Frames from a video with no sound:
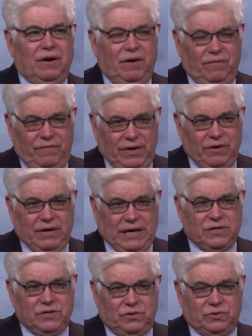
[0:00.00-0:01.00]
of
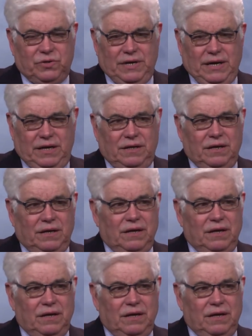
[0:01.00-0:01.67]
international trade,